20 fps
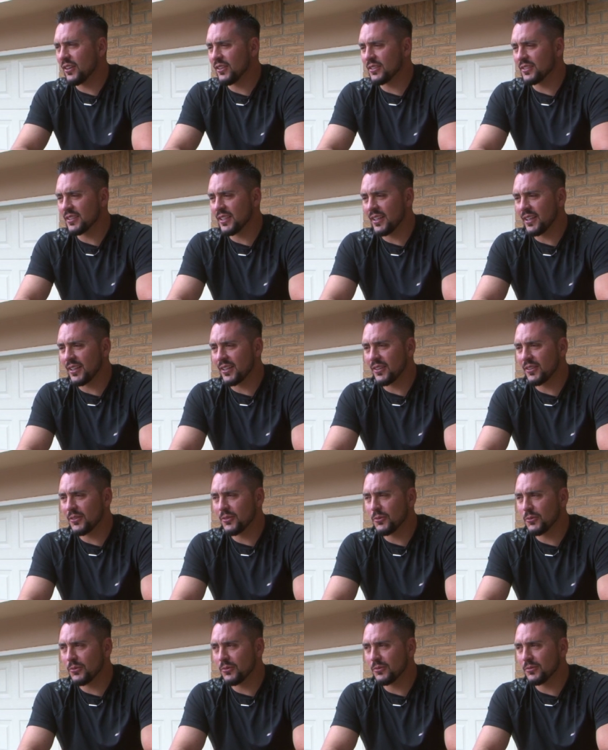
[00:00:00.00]
I was like,
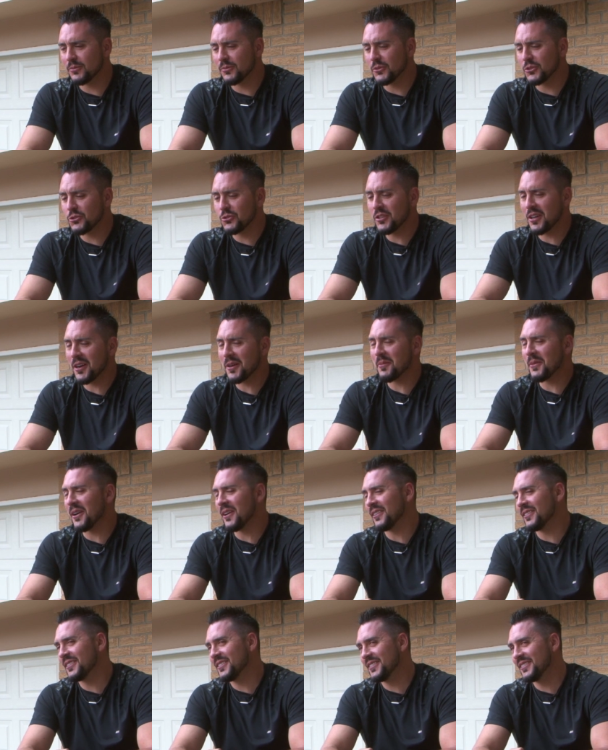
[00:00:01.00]
"What you talking
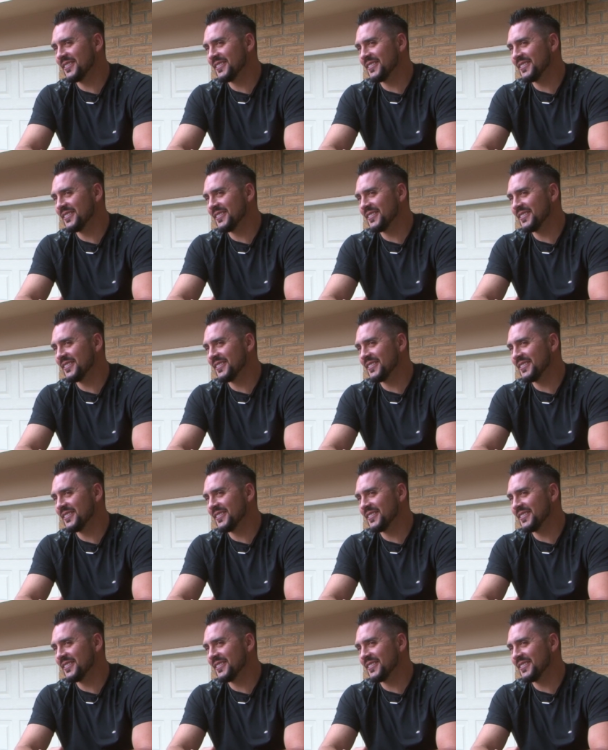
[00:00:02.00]
about?"